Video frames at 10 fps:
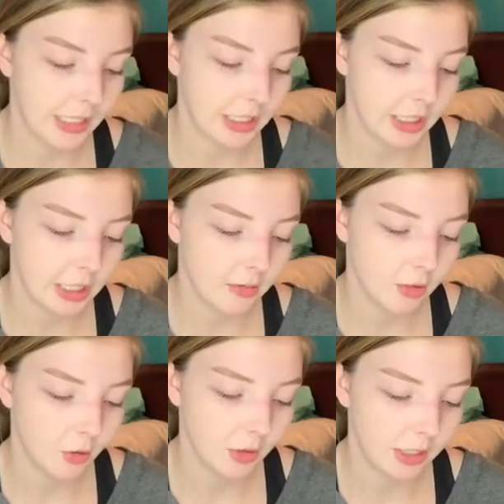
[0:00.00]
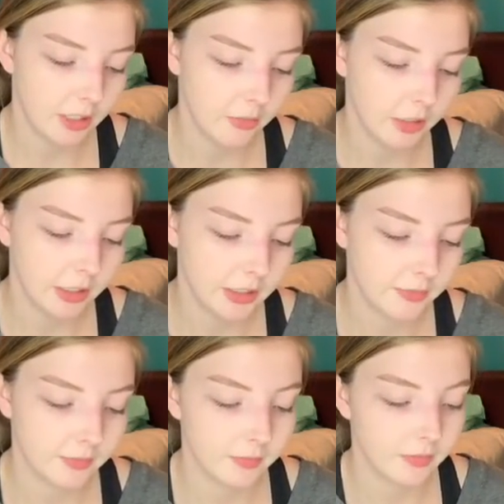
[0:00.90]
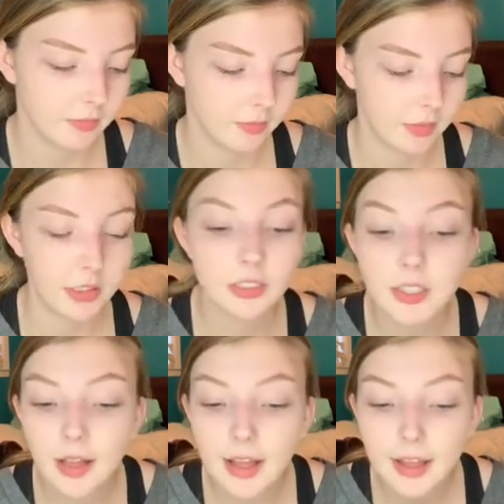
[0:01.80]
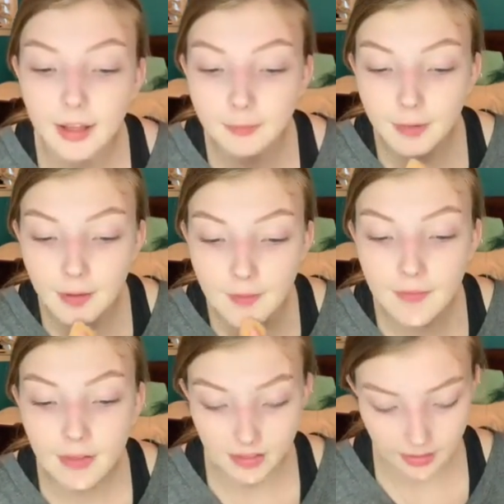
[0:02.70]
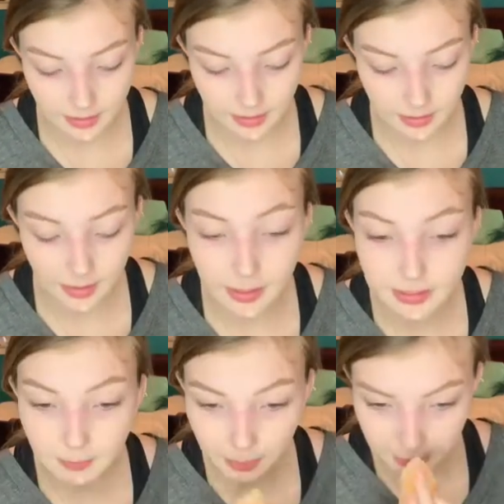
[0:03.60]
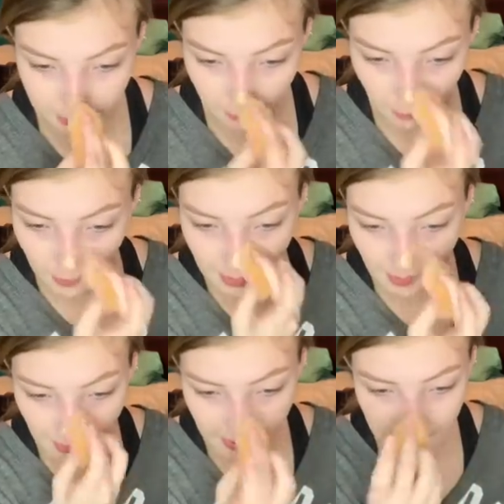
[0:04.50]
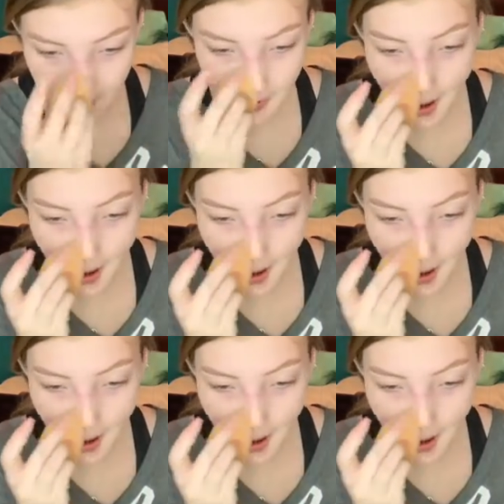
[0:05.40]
I just keep going in with it until I have as much as I want on.